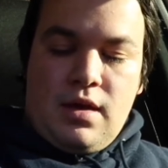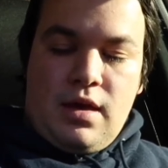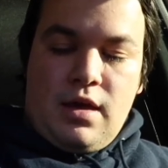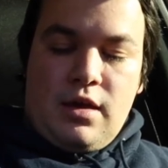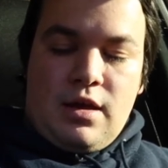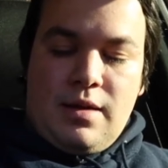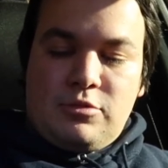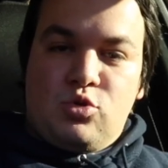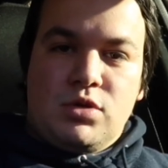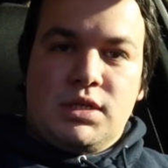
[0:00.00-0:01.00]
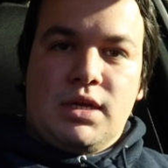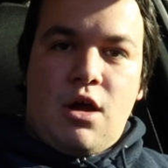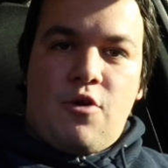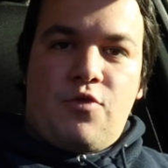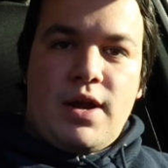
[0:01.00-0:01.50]
And I'm twisting it
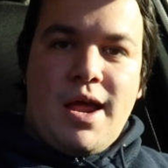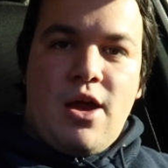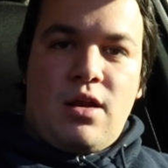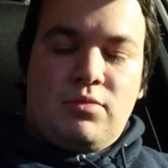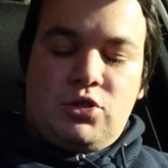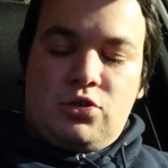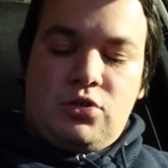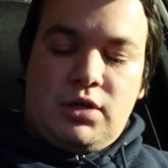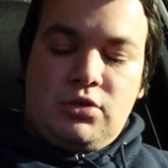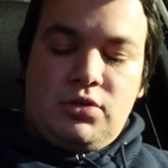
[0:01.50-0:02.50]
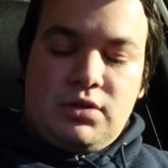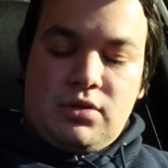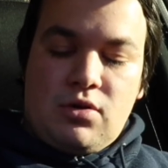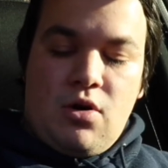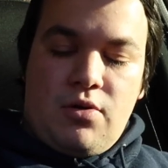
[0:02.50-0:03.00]
off right now, and I'm sure, as you
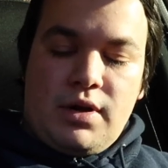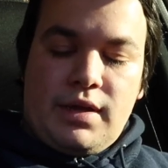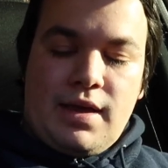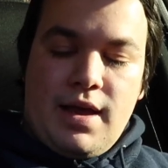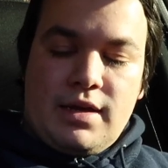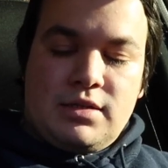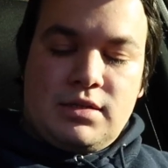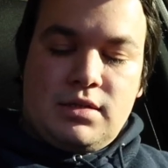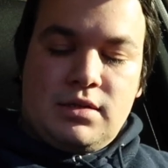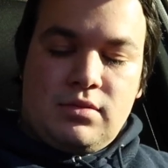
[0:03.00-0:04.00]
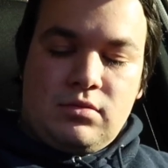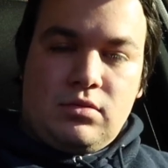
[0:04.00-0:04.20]
can already guess,